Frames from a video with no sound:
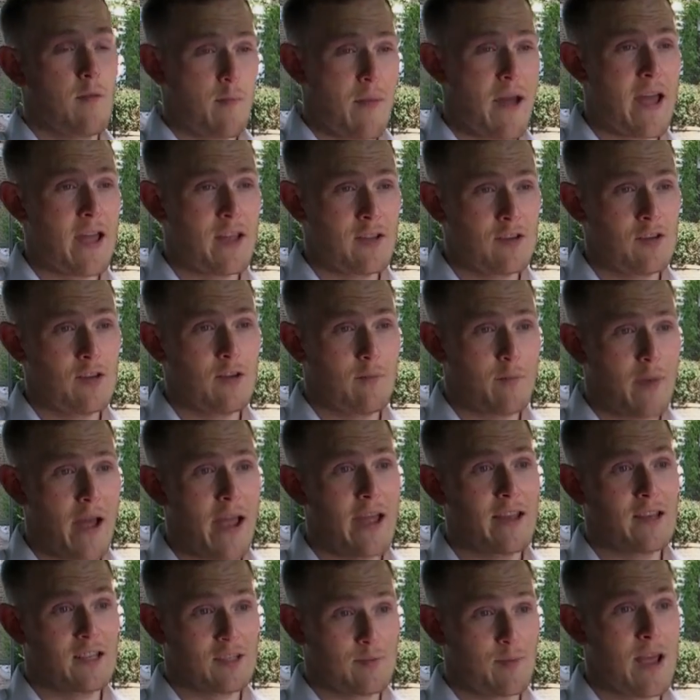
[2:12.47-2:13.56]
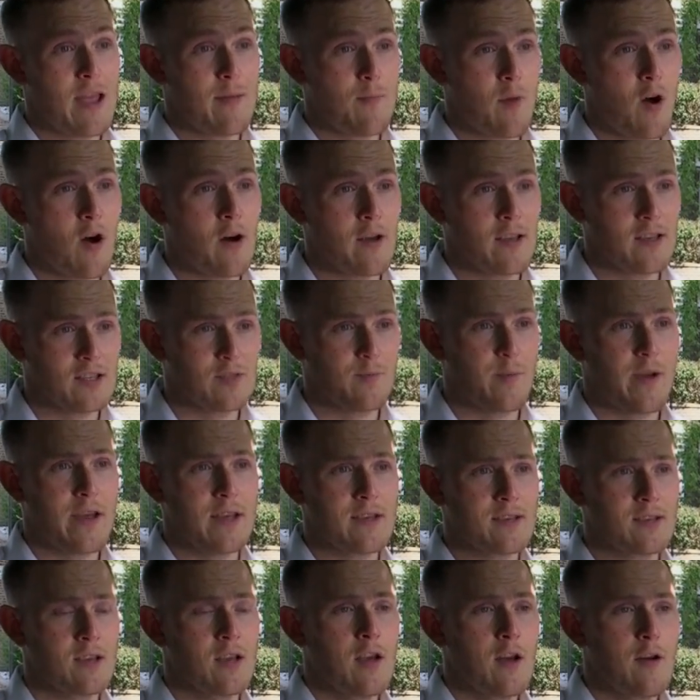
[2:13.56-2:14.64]
pay and display parking
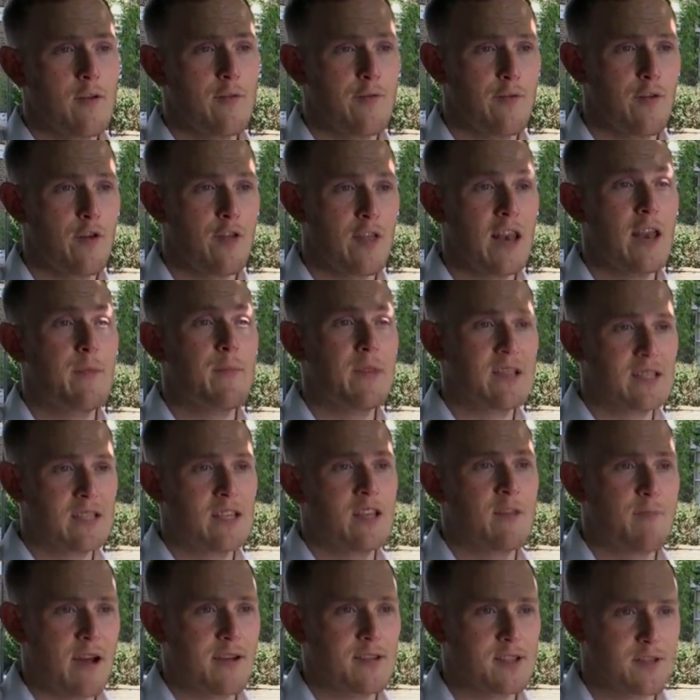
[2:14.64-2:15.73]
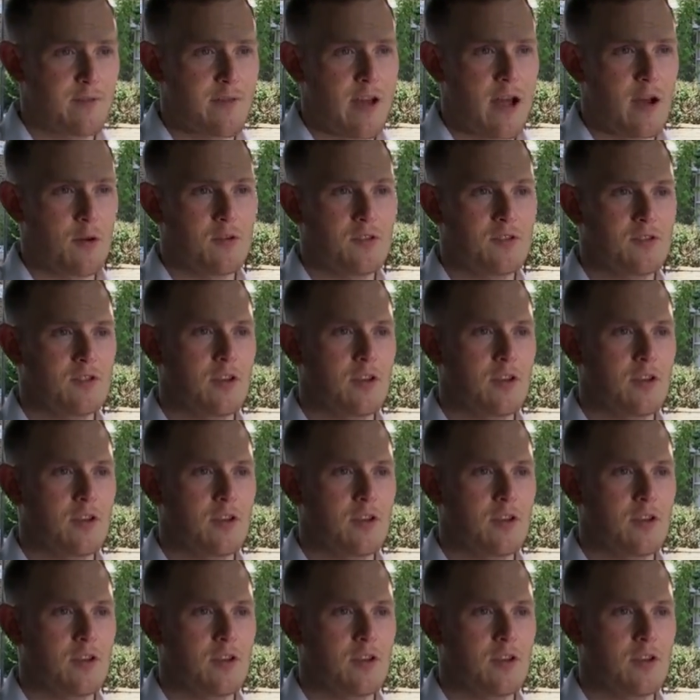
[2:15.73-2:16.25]
space for the limited amount of hours.